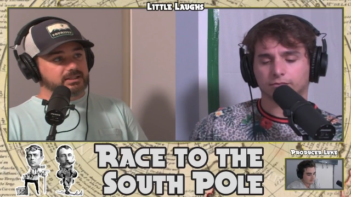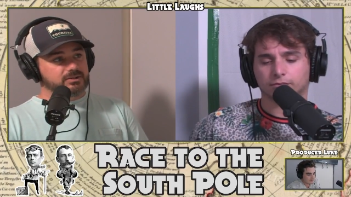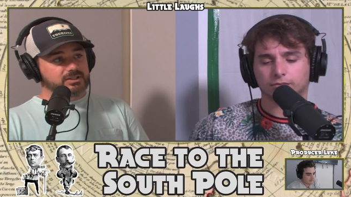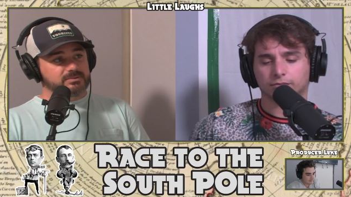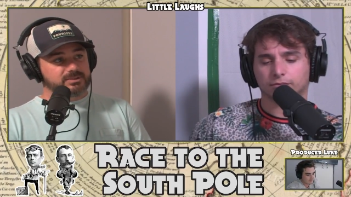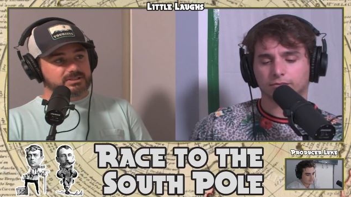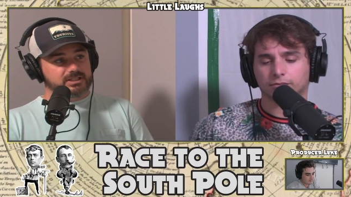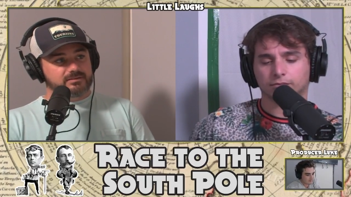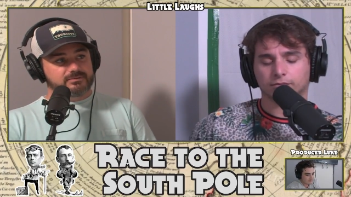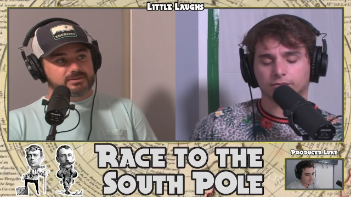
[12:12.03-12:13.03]
Speaker 1: the Christmas
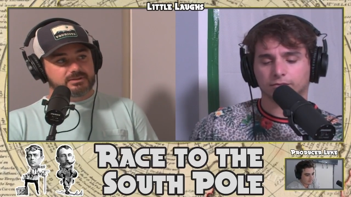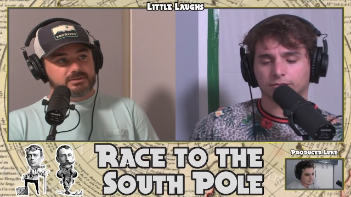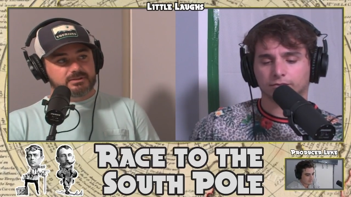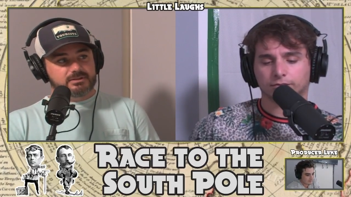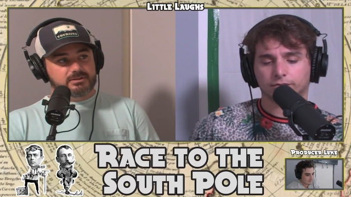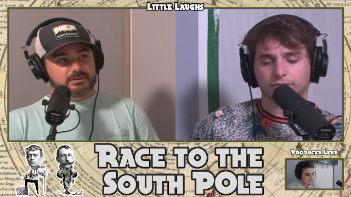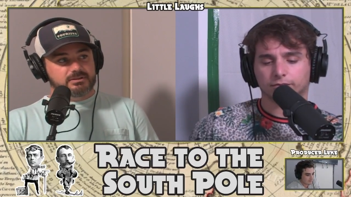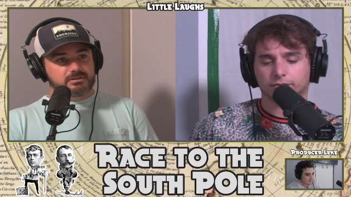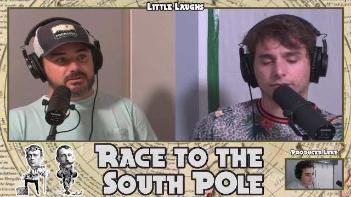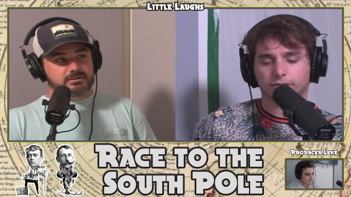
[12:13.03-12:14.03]
stuff.
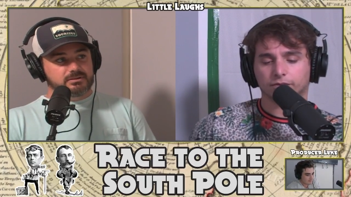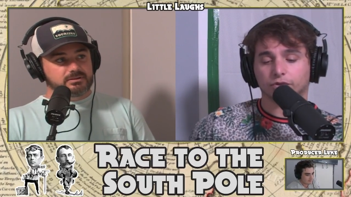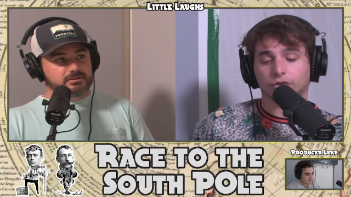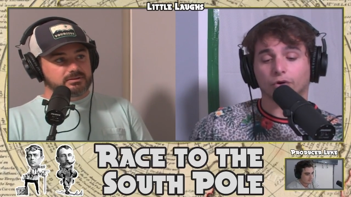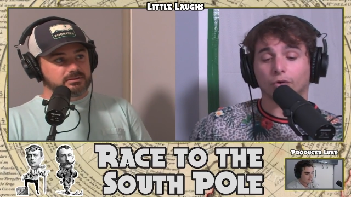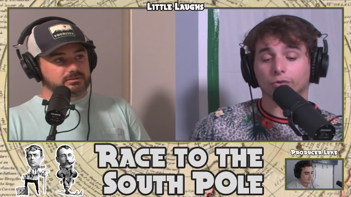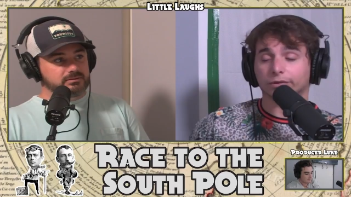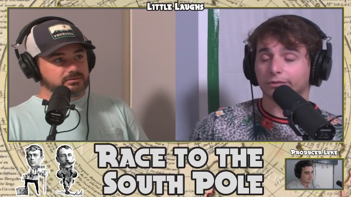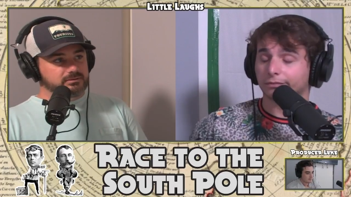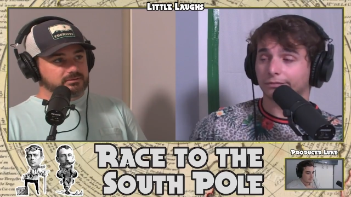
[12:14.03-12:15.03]
It's
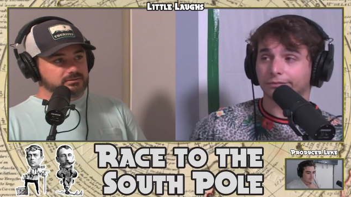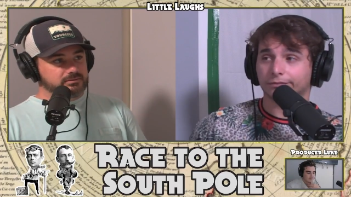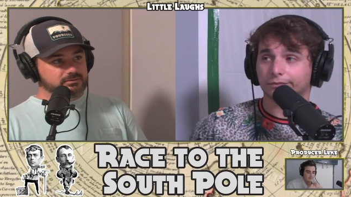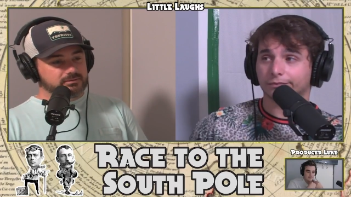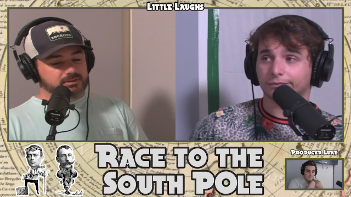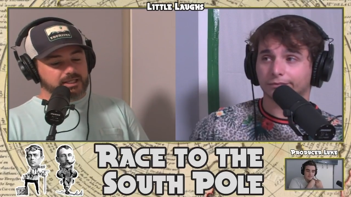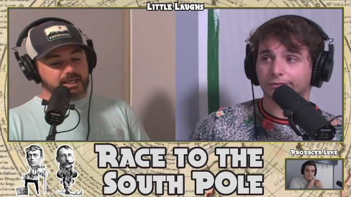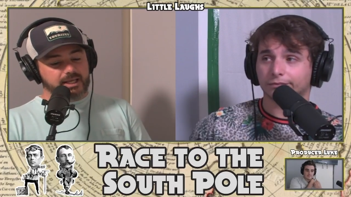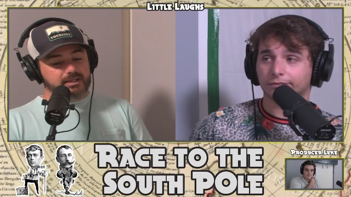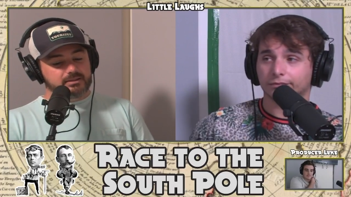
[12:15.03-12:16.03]
cold.
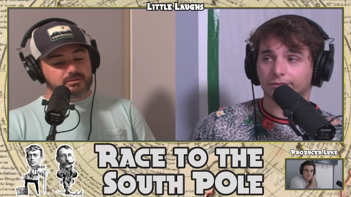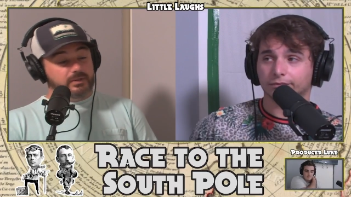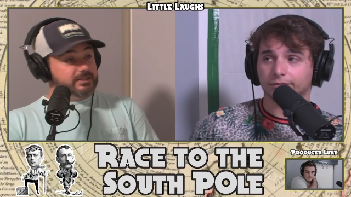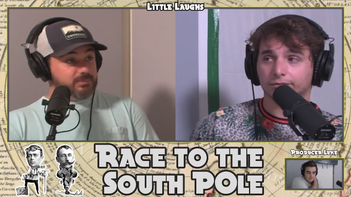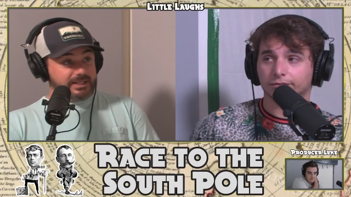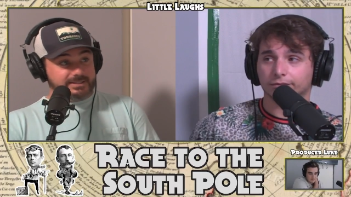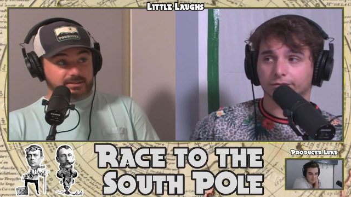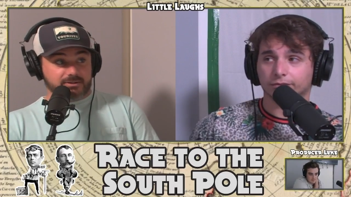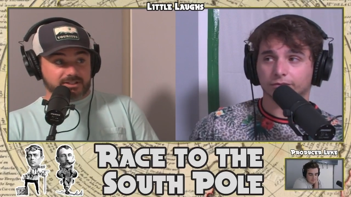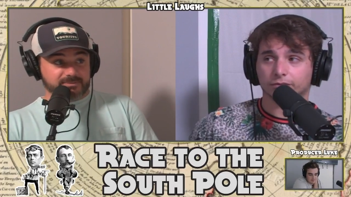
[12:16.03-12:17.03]
Yeah. Well, that plays
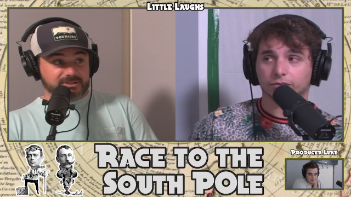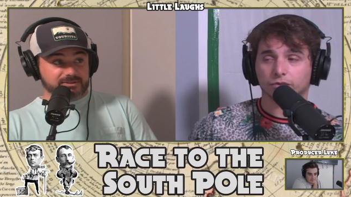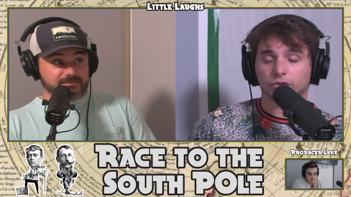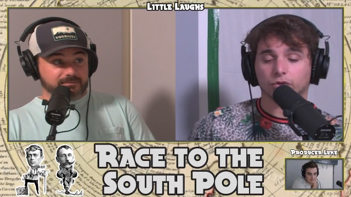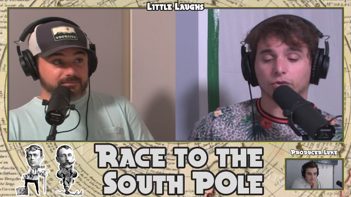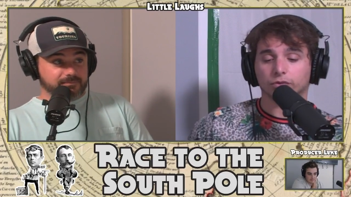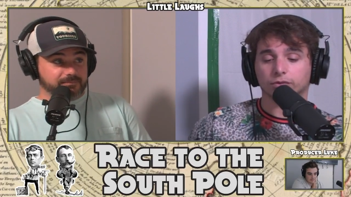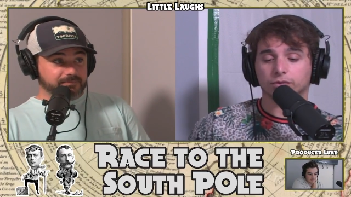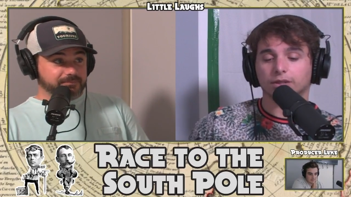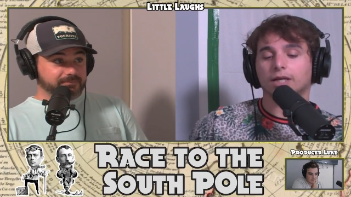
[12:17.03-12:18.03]
into Christmas. It's
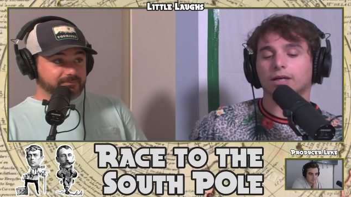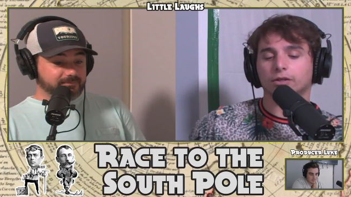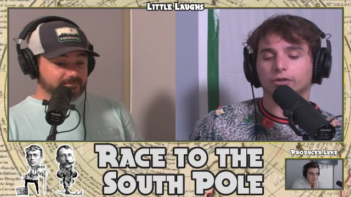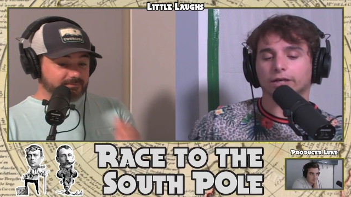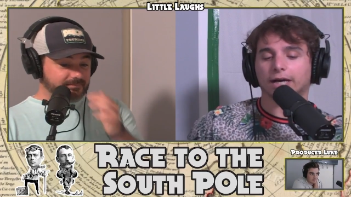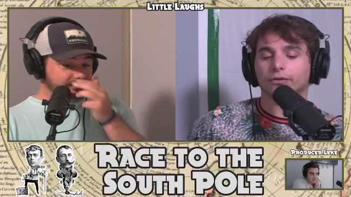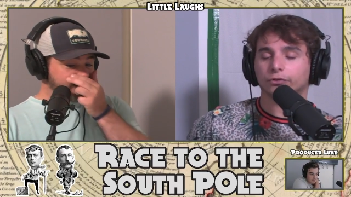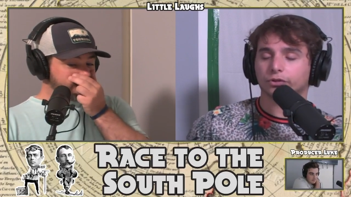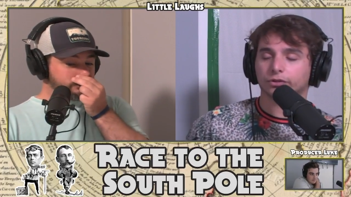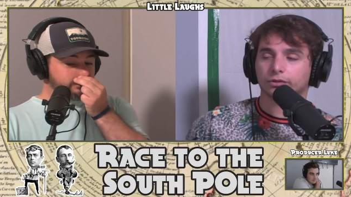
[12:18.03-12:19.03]
cold.
Speaker 2: Well, yeah, you're in a
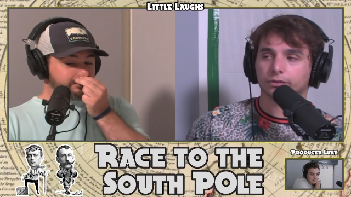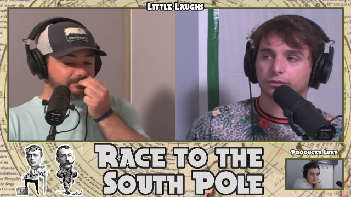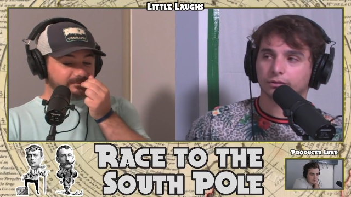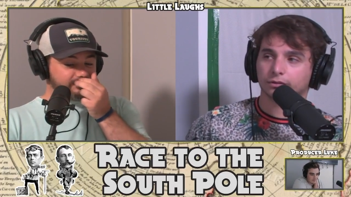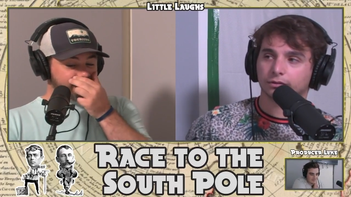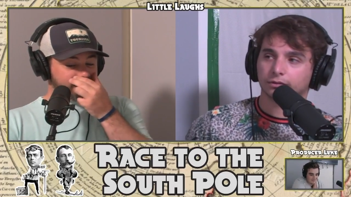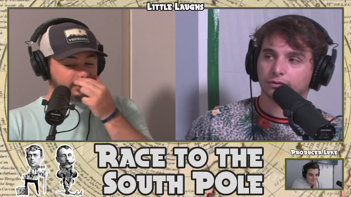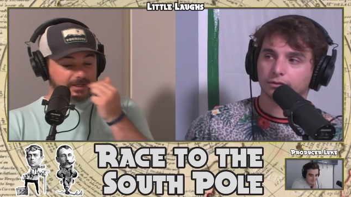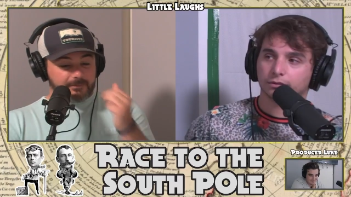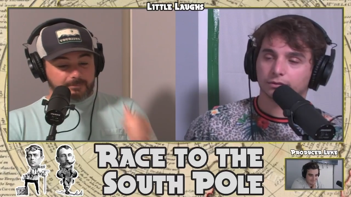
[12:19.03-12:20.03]
house.
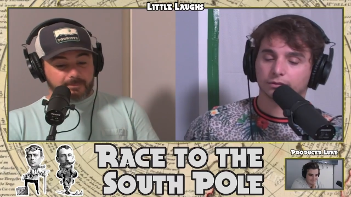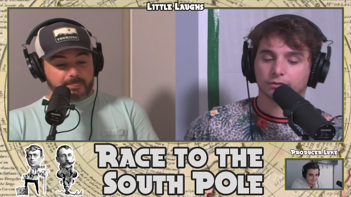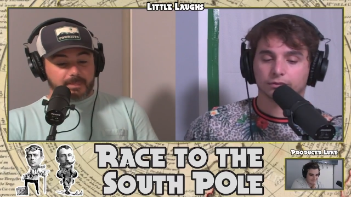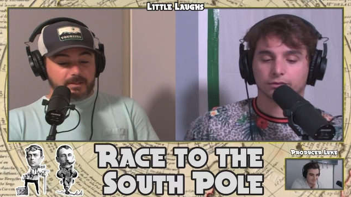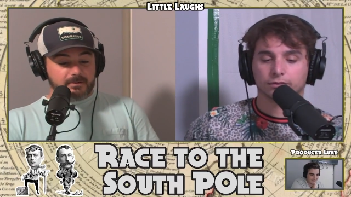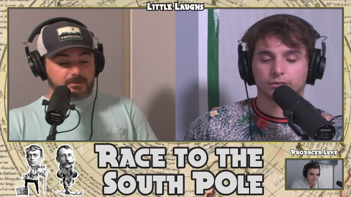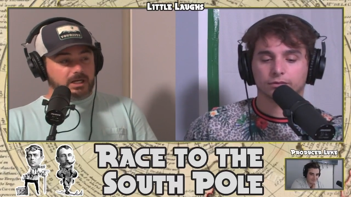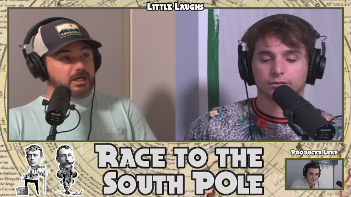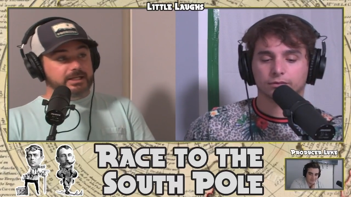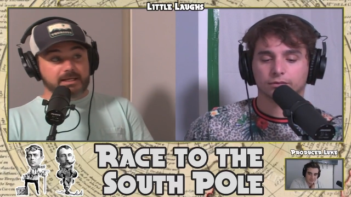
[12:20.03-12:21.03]
Speaker 1: Yeah.
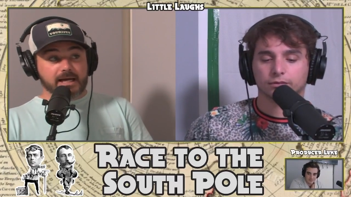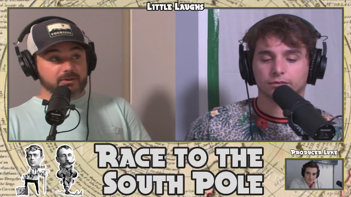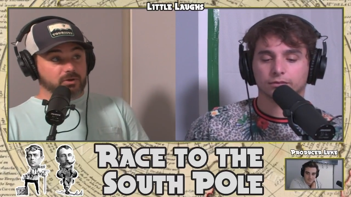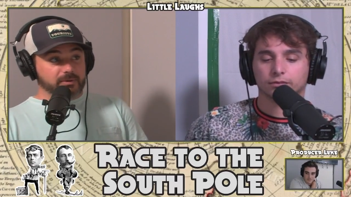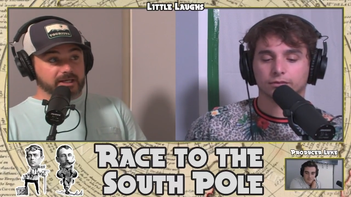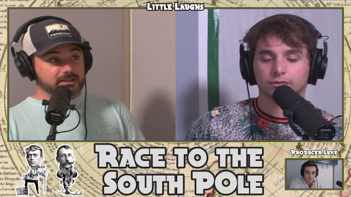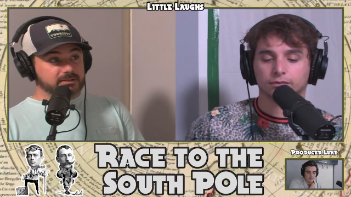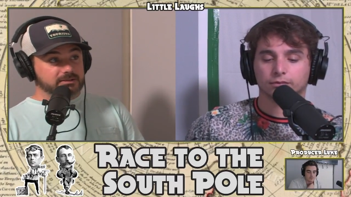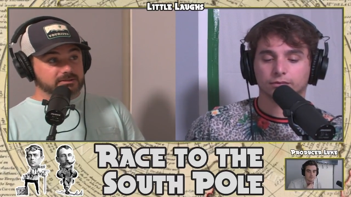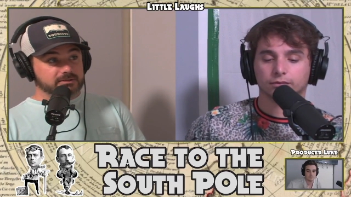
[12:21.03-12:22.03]
Well, he not Norway.
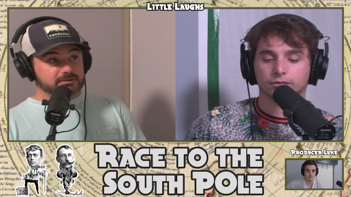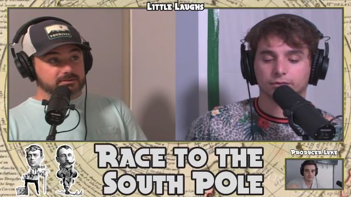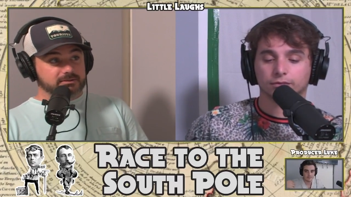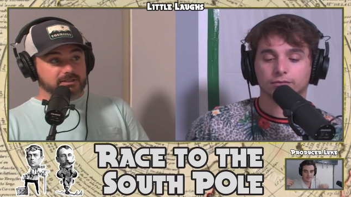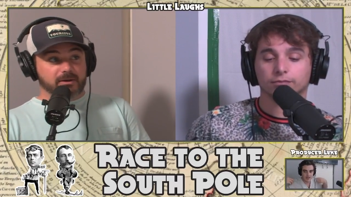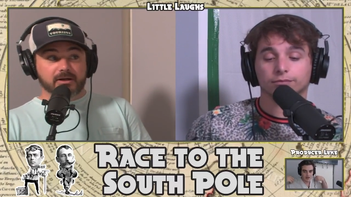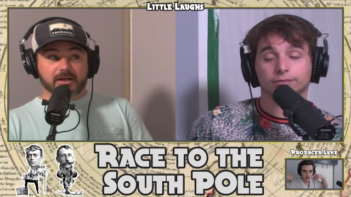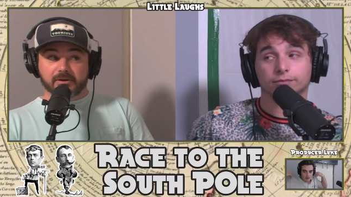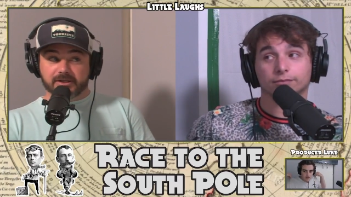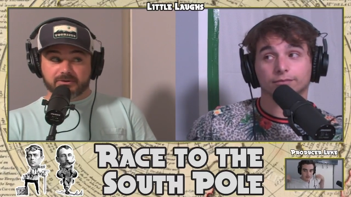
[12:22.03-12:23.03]

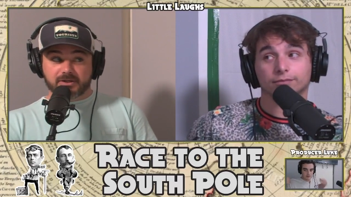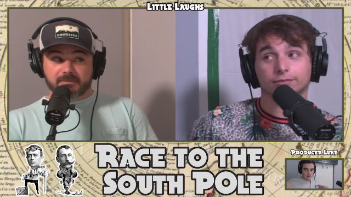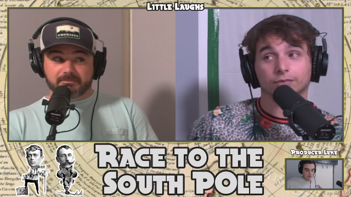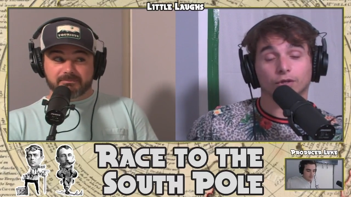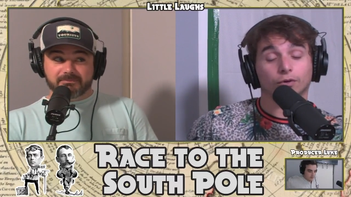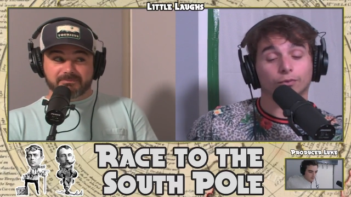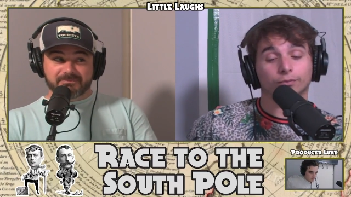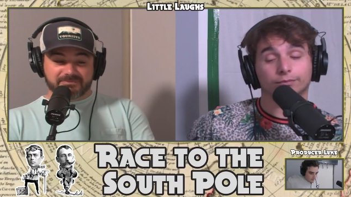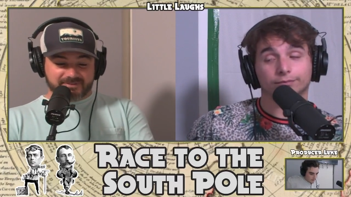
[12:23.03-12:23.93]
Not how he grew up. Don't.